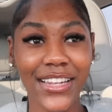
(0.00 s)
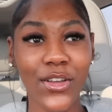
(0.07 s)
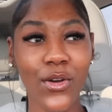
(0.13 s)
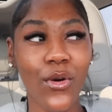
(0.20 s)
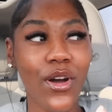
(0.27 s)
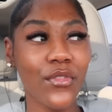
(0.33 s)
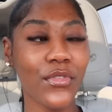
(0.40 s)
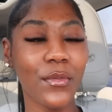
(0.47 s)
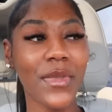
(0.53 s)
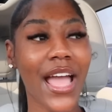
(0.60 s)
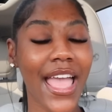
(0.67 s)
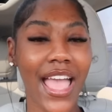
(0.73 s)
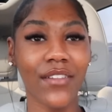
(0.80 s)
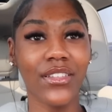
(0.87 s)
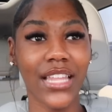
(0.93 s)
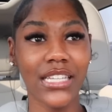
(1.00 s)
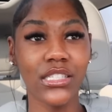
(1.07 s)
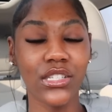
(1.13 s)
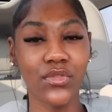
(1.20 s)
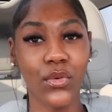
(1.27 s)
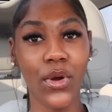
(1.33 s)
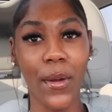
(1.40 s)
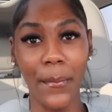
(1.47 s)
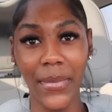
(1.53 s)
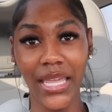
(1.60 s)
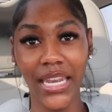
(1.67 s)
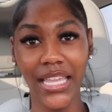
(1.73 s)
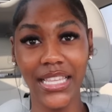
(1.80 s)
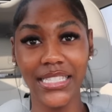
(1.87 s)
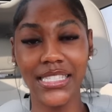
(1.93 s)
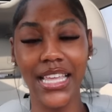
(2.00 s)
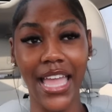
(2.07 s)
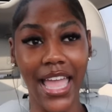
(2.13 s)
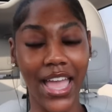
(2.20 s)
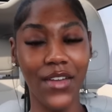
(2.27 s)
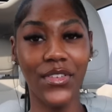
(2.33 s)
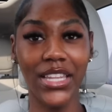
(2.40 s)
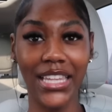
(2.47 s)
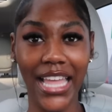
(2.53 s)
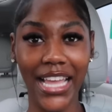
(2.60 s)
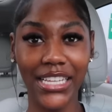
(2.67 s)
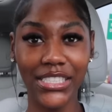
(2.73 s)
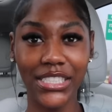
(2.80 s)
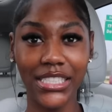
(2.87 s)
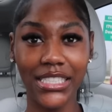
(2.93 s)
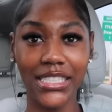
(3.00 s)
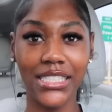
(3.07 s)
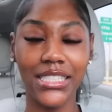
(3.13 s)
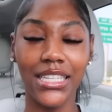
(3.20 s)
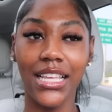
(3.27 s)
going from not having lashes for a minute to having lashes